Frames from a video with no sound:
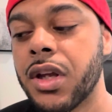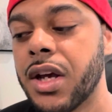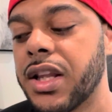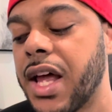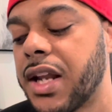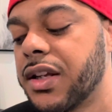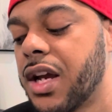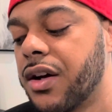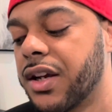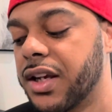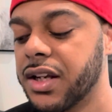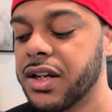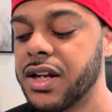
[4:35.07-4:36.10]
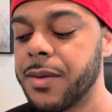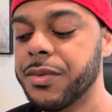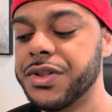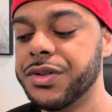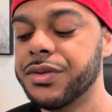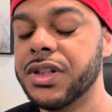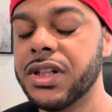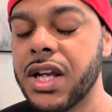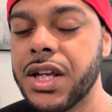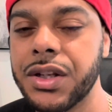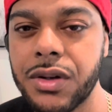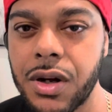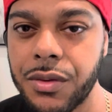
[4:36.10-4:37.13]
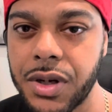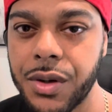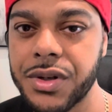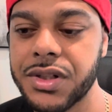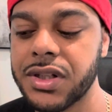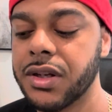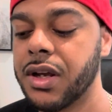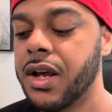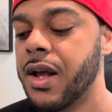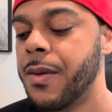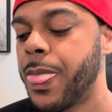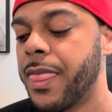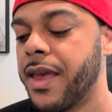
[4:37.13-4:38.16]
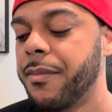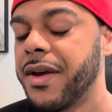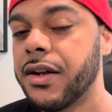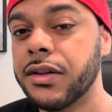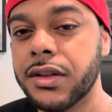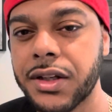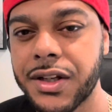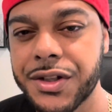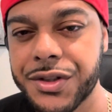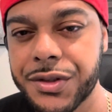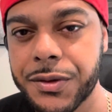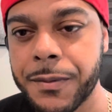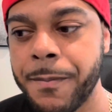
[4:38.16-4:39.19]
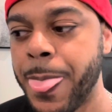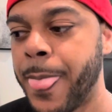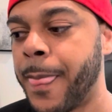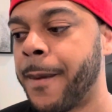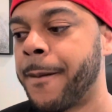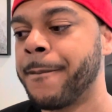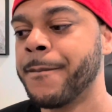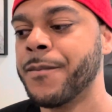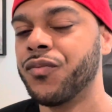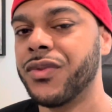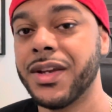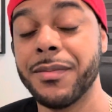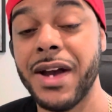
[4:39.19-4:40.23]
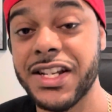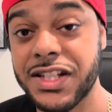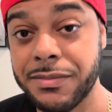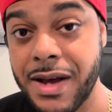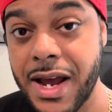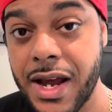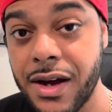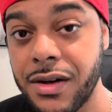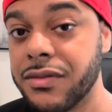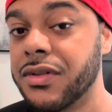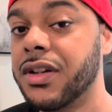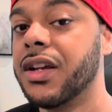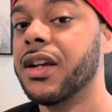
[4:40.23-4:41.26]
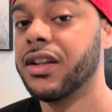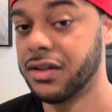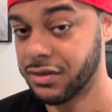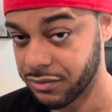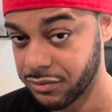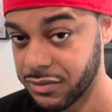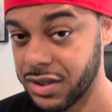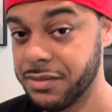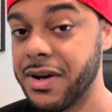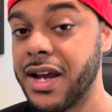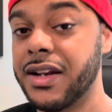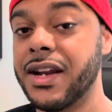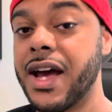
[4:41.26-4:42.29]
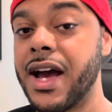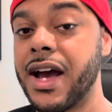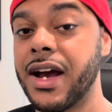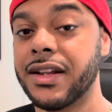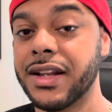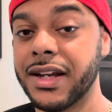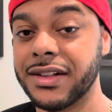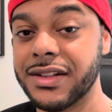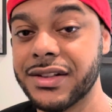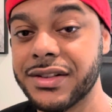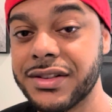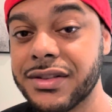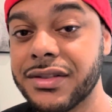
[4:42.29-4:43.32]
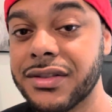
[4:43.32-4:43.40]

A lot of y'all get an opportunity and you don't notice it. That man will look at you. He might smile. He might nod like this.